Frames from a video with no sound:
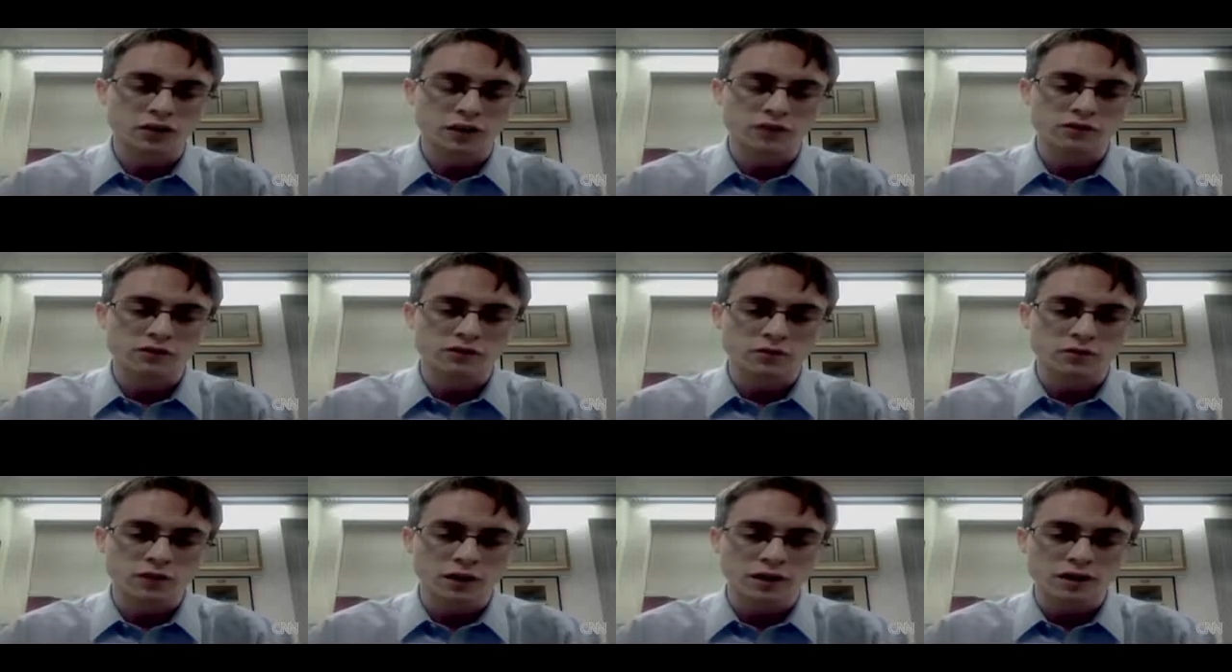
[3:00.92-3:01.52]
it's
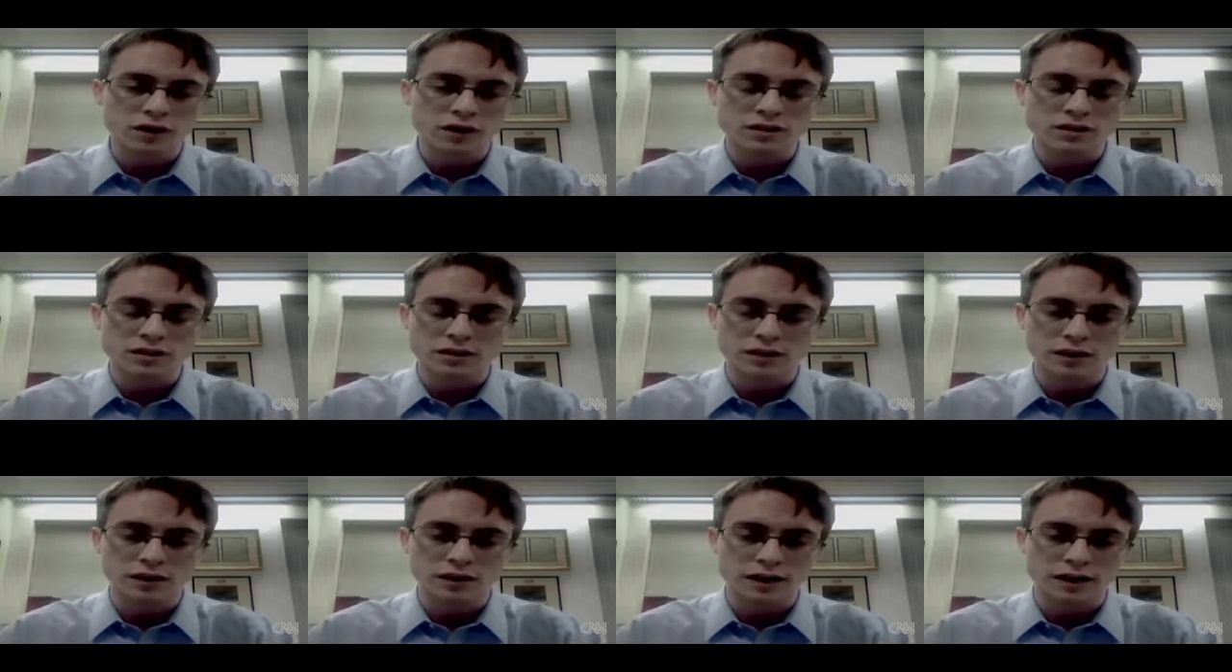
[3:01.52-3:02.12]
very easy
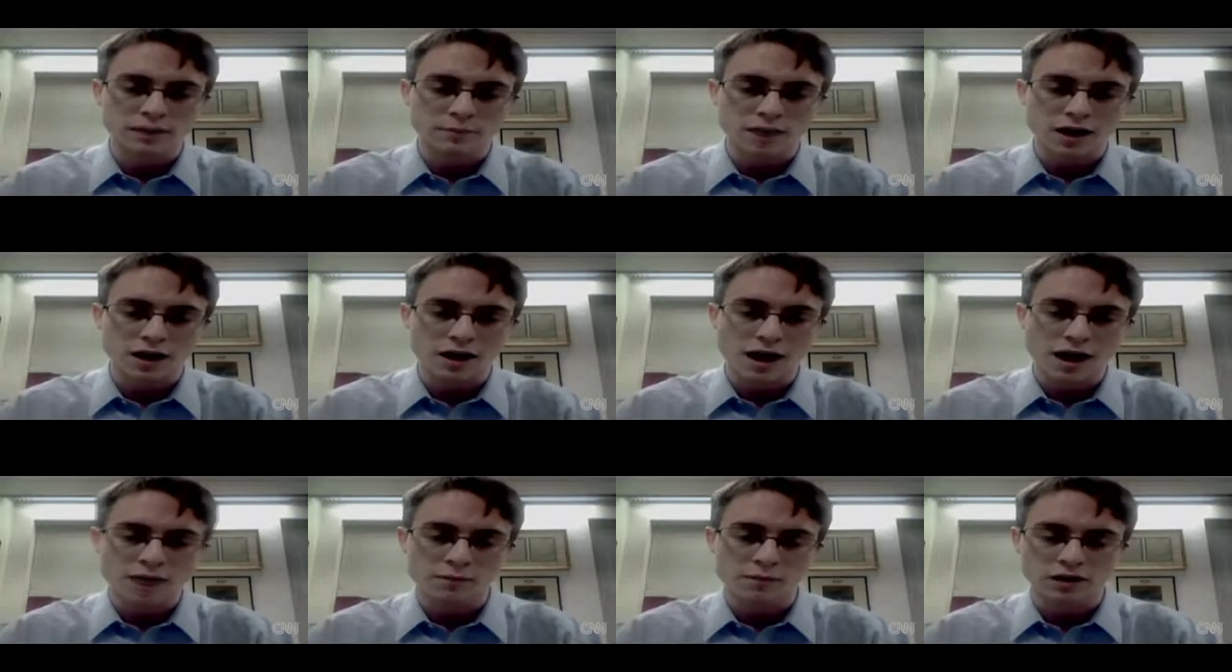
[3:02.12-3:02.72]
to get
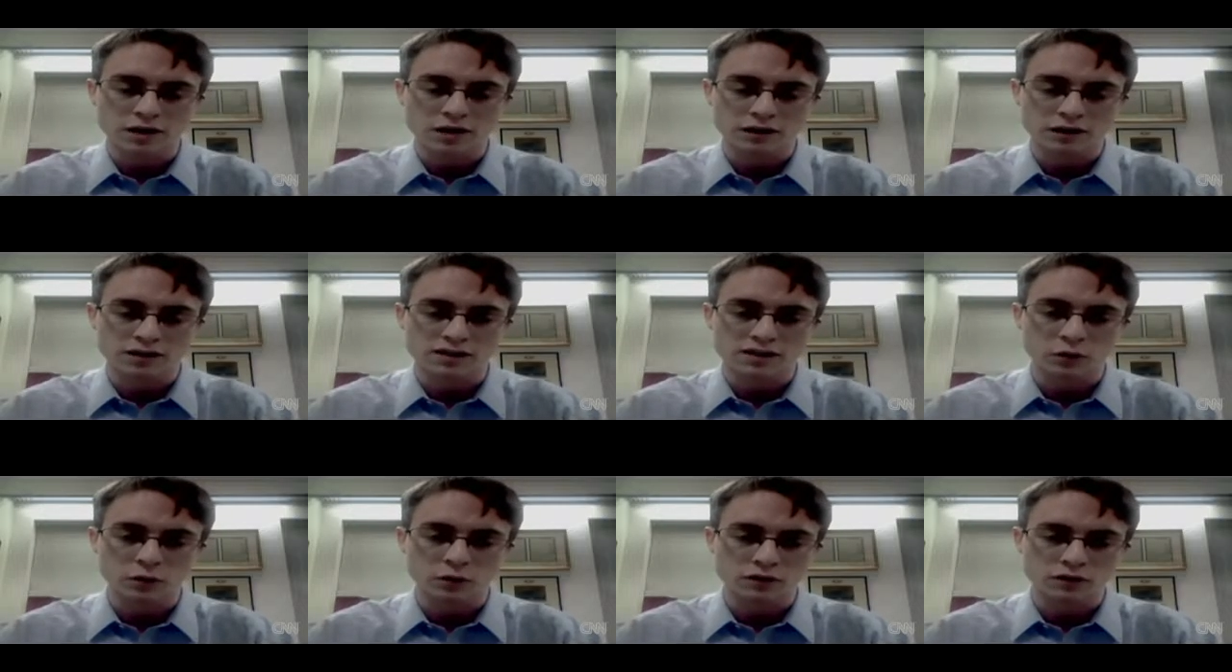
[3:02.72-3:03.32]
by being
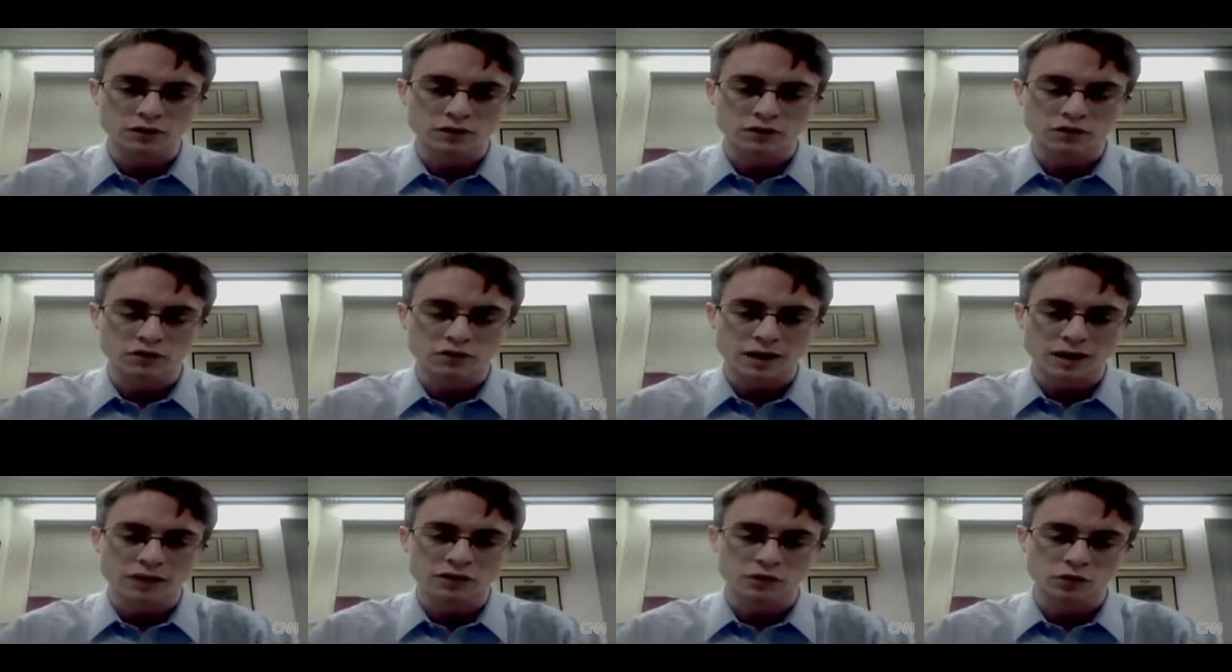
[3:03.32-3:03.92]
someone
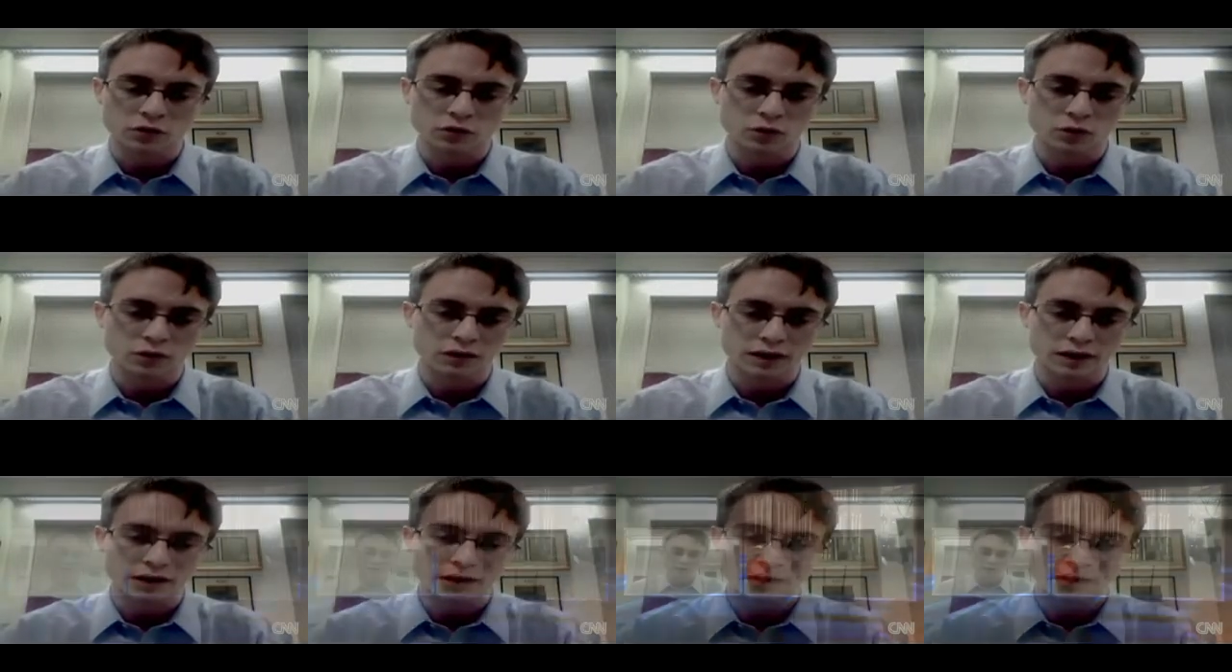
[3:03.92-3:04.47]
famous or related